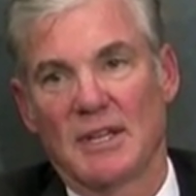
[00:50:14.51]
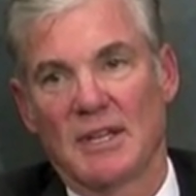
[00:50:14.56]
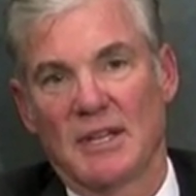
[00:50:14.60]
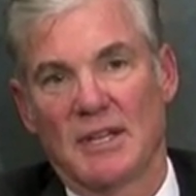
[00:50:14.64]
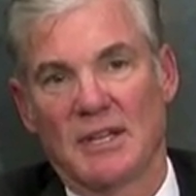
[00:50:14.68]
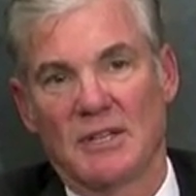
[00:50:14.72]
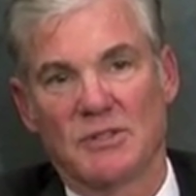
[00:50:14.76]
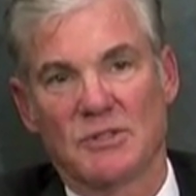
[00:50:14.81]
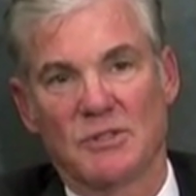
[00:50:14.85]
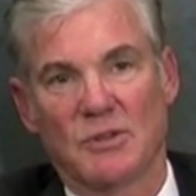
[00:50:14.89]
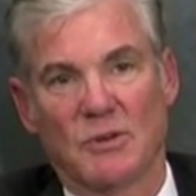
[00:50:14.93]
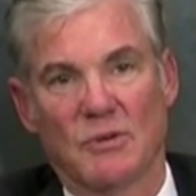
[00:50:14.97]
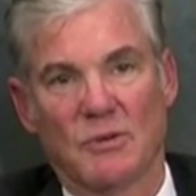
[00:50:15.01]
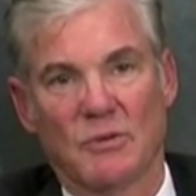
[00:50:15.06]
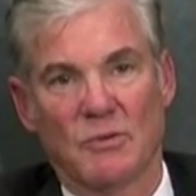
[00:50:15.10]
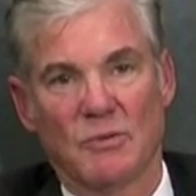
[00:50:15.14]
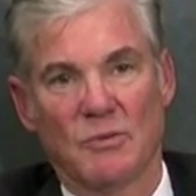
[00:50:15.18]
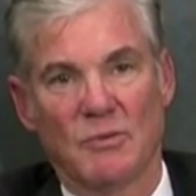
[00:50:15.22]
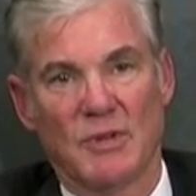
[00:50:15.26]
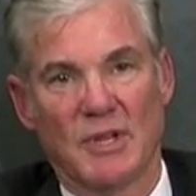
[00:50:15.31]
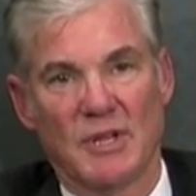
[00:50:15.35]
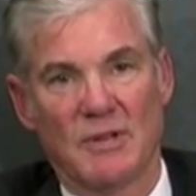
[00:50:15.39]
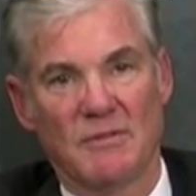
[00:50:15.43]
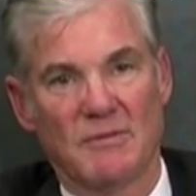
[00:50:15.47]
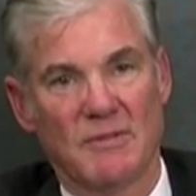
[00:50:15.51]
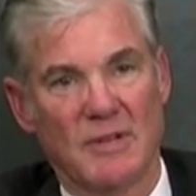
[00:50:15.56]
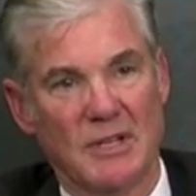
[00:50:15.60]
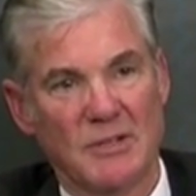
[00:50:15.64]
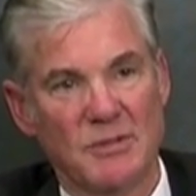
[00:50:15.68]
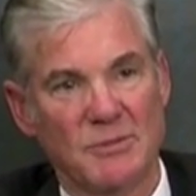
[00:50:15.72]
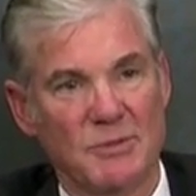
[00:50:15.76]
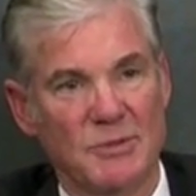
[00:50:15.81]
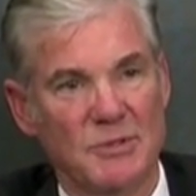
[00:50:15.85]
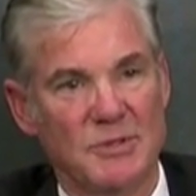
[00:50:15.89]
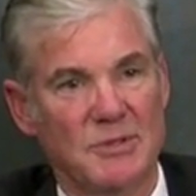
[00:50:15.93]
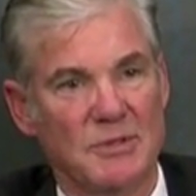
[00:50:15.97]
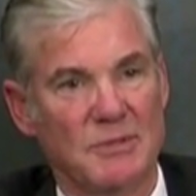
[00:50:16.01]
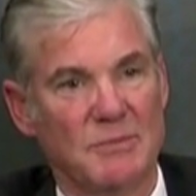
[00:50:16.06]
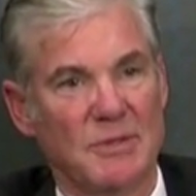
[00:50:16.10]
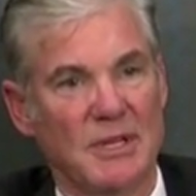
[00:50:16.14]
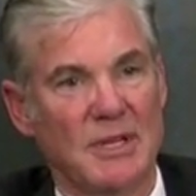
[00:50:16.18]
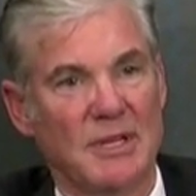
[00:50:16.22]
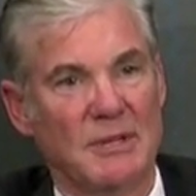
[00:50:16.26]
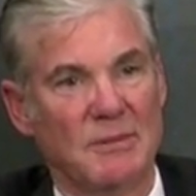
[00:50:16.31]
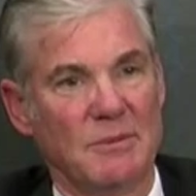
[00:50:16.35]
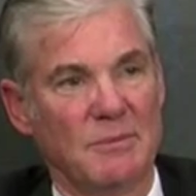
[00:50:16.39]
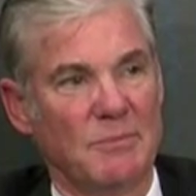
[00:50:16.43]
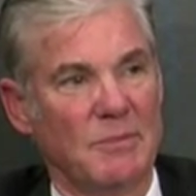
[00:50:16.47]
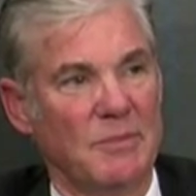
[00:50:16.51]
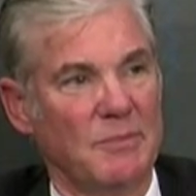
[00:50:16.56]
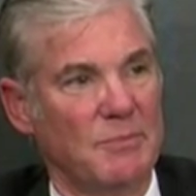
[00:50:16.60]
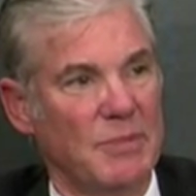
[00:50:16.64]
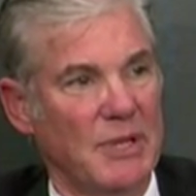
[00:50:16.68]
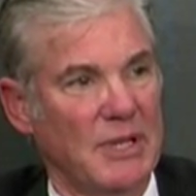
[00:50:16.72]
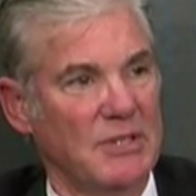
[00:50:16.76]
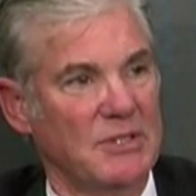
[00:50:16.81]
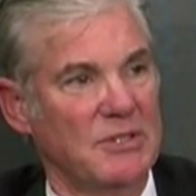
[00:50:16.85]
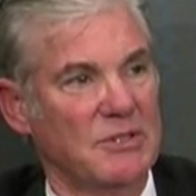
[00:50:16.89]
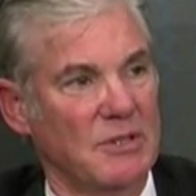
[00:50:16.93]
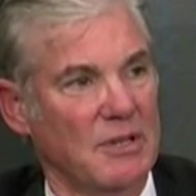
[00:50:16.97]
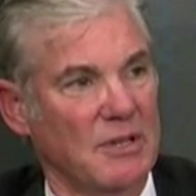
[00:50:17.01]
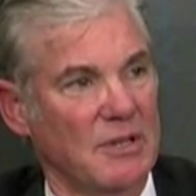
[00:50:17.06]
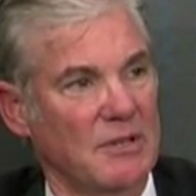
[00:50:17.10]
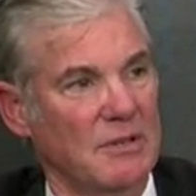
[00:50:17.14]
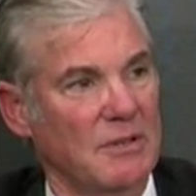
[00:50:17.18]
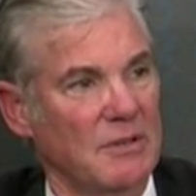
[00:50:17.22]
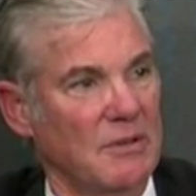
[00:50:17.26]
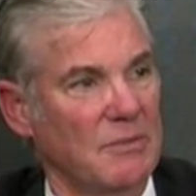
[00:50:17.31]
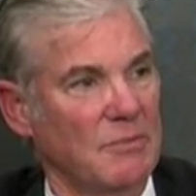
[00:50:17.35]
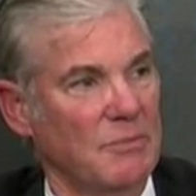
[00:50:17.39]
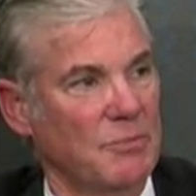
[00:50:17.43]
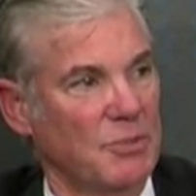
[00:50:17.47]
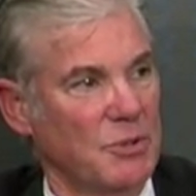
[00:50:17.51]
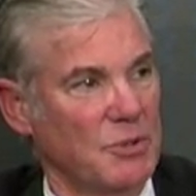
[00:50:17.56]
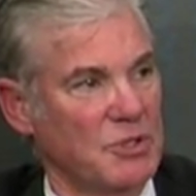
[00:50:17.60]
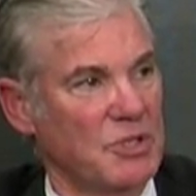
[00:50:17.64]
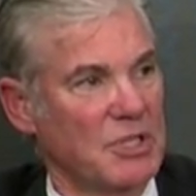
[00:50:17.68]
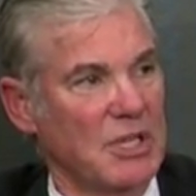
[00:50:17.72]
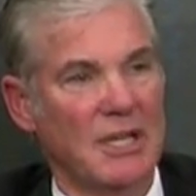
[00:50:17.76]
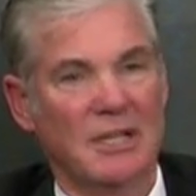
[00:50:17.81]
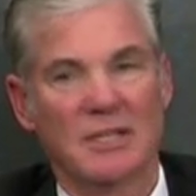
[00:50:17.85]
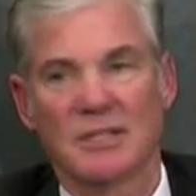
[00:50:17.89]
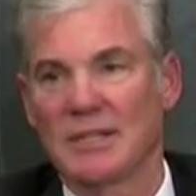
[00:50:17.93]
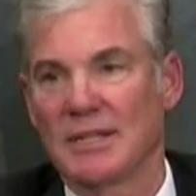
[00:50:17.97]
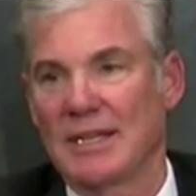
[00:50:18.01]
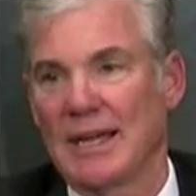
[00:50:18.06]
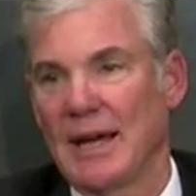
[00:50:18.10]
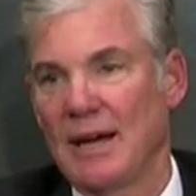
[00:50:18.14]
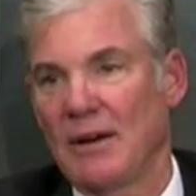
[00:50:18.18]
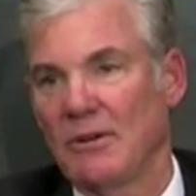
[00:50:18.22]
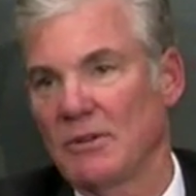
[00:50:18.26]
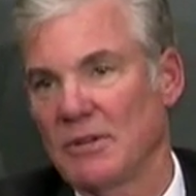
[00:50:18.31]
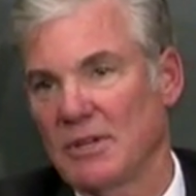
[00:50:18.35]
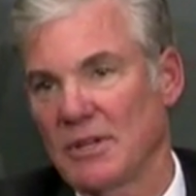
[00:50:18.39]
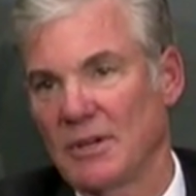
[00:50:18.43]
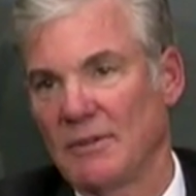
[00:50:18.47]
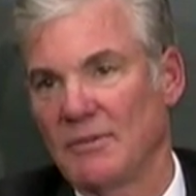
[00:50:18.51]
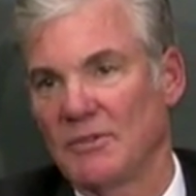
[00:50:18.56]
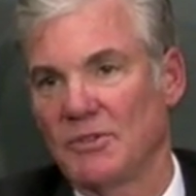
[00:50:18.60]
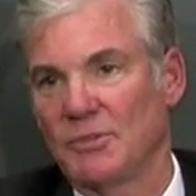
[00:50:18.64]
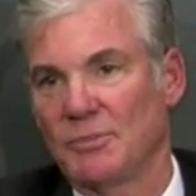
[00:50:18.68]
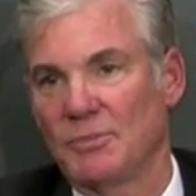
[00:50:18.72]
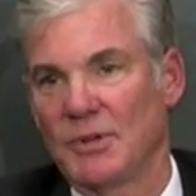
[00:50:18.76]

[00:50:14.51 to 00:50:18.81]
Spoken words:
And so the investments are made based on projected outcomes,